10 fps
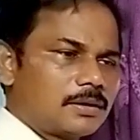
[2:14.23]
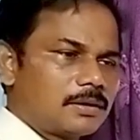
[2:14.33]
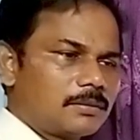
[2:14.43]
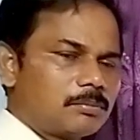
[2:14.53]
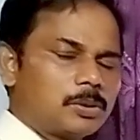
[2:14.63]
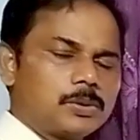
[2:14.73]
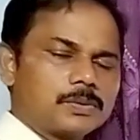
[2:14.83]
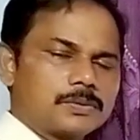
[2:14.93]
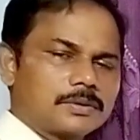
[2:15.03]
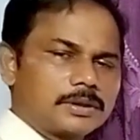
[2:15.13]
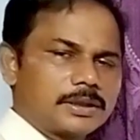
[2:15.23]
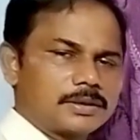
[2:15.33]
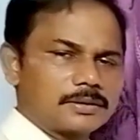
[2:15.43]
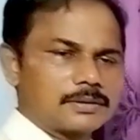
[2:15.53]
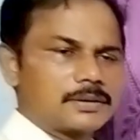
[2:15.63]
blue, green.
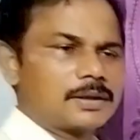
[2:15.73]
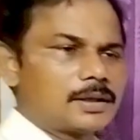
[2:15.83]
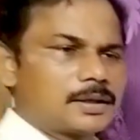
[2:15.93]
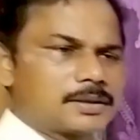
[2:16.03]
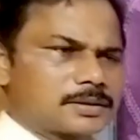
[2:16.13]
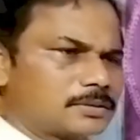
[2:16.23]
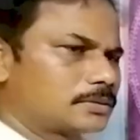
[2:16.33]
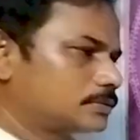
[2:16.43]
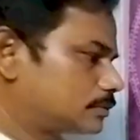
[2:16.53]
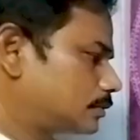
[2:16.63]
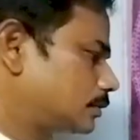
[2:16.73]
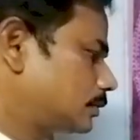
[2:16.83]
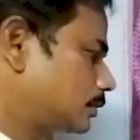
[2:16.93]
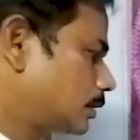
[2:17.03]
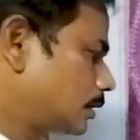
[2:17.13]
So
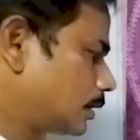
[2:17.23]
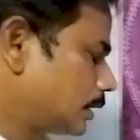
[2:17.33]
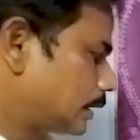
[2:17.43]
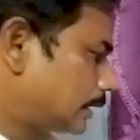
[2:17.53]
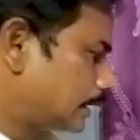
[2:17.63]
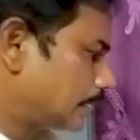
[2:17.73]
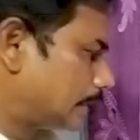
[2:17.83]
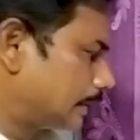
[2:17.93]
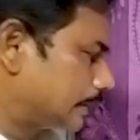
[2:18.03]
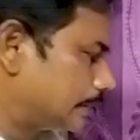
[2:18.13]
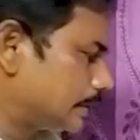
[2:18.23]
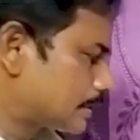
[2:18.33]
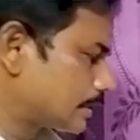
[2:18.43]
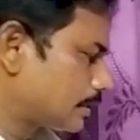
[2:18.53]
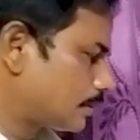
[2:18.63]

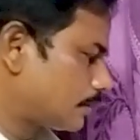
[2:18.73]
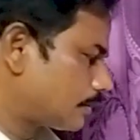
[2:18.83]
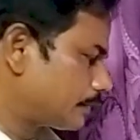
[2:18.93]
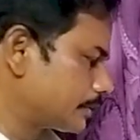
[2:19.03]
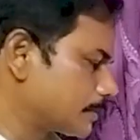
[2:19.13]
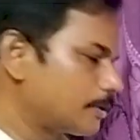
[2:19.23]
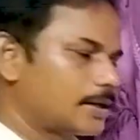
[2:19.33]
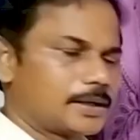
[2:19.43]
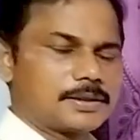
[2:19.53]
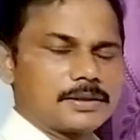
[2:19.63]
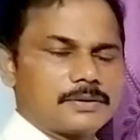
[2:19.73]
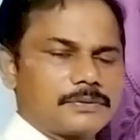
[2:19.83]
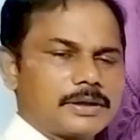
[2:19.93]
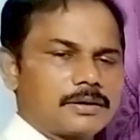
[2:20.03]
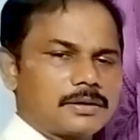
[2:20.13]
this visible light, we
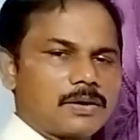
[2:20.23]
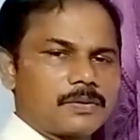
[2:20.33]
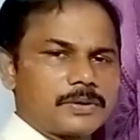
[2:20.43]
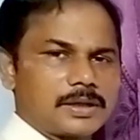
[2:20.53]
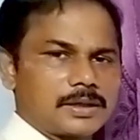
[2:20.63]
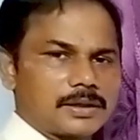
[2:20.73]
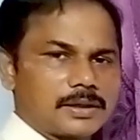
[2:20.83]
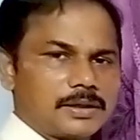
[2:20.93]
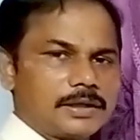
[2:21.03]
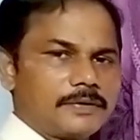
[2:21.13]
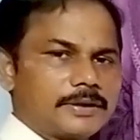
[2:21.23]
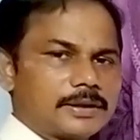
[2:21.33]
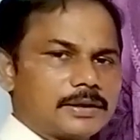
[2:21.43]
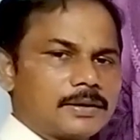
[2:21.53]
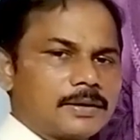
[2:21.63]
deal with
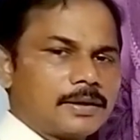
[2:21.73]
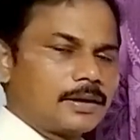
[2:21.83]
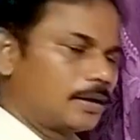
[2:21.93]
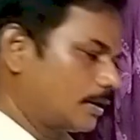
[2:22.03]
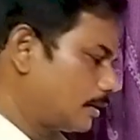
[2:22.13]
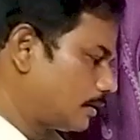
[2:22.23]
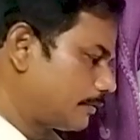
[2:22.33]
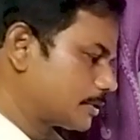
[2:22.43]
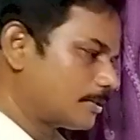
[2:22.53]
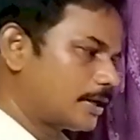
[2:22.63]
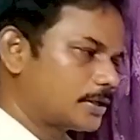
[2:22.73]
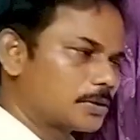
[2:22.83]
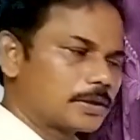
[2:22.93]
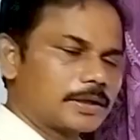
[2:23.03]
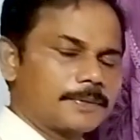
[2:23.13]
visible light
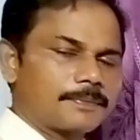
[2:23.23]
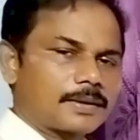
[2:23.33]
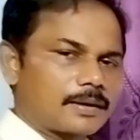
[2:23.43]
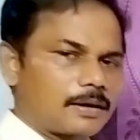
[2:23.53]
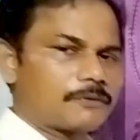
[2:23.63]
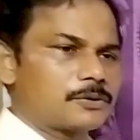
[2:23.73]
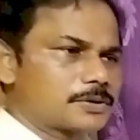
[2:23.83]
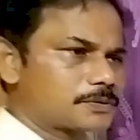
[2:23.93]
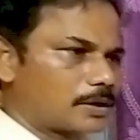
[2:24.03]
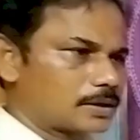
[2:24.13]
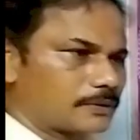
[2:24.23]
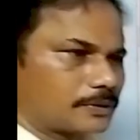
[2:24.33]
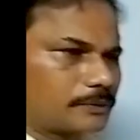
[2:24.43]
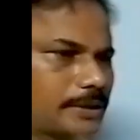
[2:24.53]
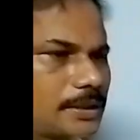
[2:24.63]
only. Of course, whatever
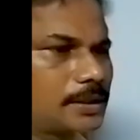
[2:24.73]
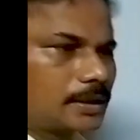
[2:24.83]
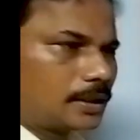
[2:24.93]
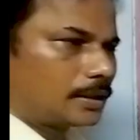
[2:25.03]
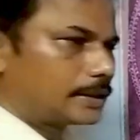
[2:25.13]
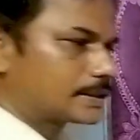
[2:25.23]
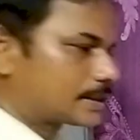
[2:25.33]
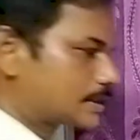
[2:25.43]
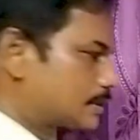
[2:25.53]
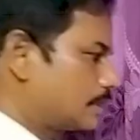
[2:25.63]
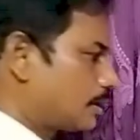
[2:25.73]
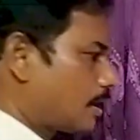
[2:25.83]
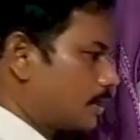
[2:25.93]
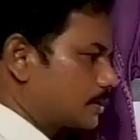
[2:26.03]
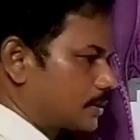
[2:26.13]
we discuss, the
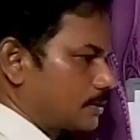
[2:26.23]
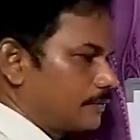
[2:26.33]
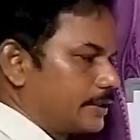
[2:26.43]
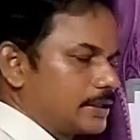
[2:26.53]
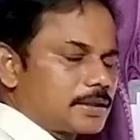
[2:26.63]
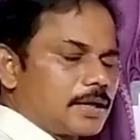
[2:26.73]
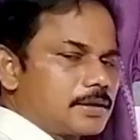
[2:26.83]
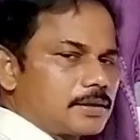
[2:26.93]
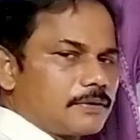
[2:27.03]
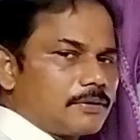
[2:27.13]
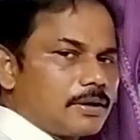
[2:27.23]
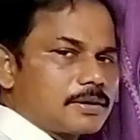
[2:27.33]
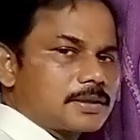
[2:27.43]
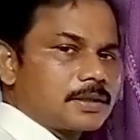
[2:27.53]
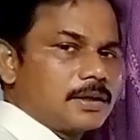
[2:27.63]
laws, various kinds of laws,